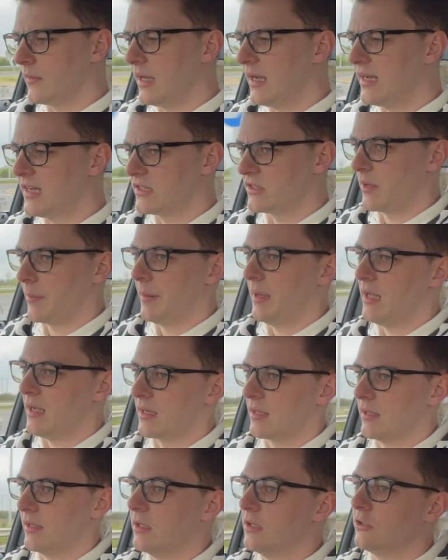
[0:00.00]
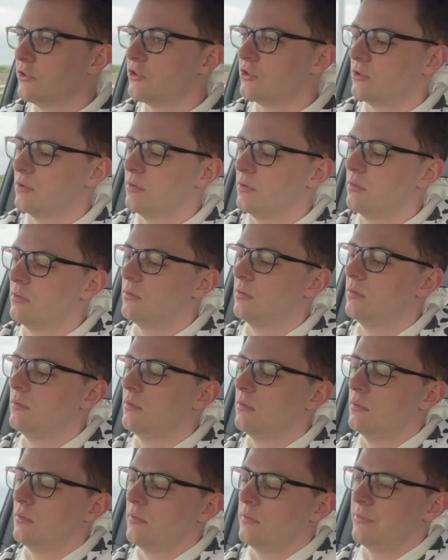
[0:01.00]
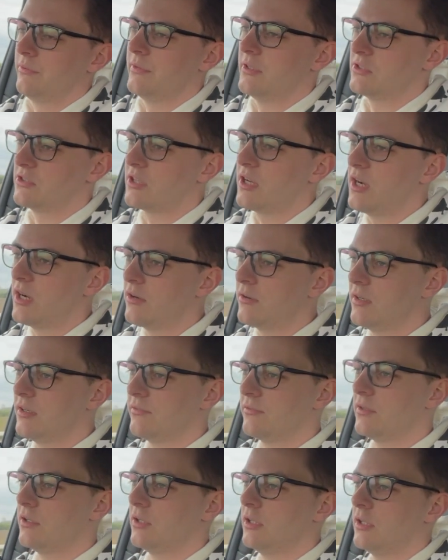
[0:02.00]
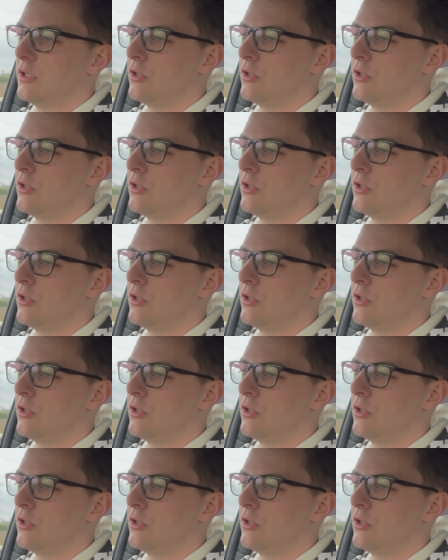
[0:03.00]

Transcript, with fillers: as a package, this car is very